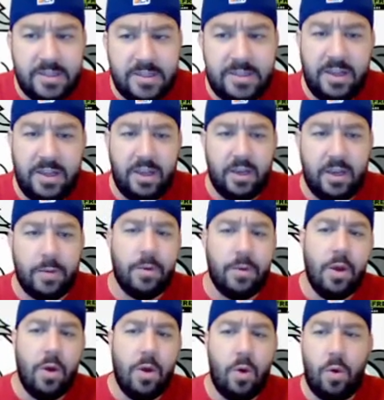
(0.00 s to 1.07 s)
team,
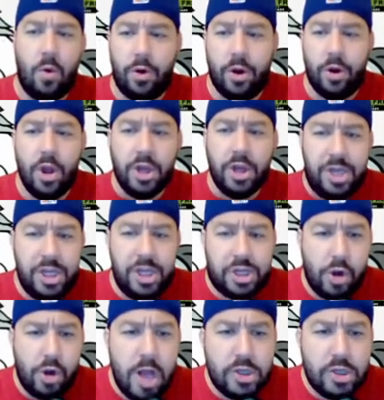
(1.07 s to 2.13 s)
or get
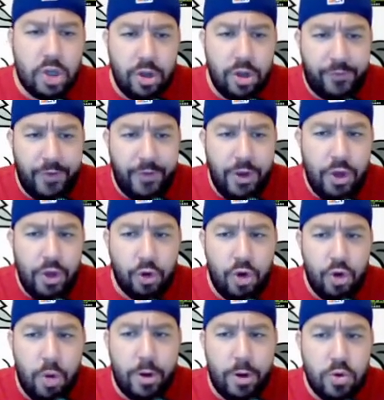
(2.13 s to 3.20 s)
your ass on the field.
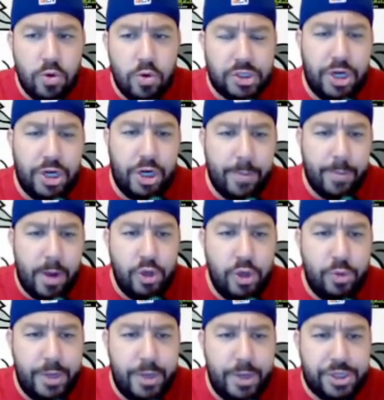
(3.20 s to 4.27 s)
Nobody wants to hear about
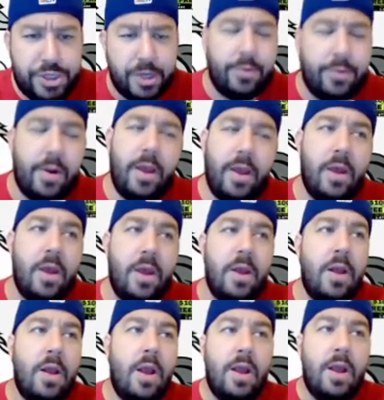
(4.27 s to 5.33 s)
you bitching, right?
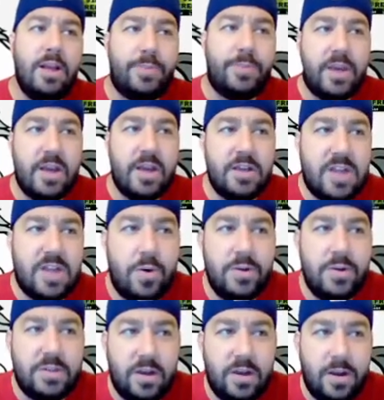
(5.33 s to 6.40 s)
Is because there
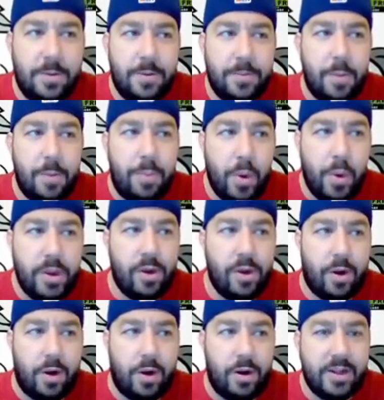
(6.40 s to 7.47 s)
was a point
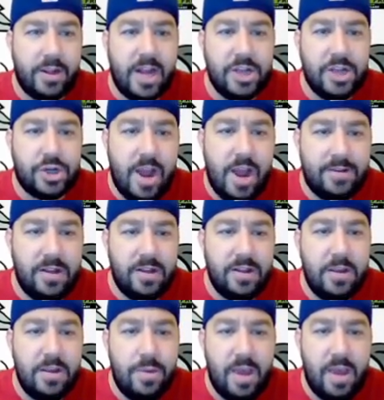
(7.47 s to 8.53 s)
guard that got drafted in
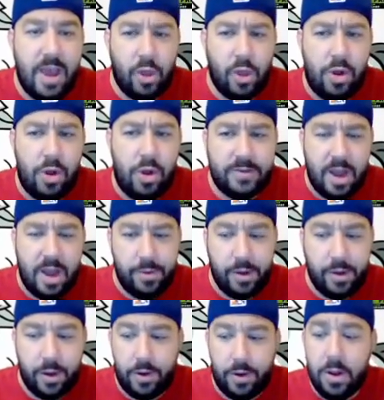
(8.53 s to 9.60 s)
the NBA a long time
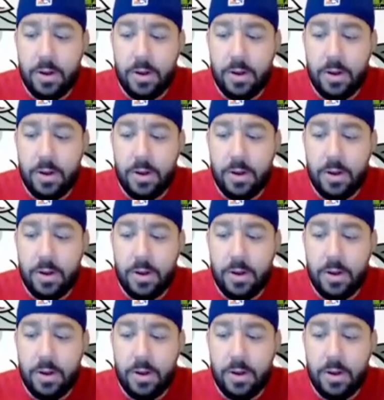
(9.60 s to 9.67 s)
ago.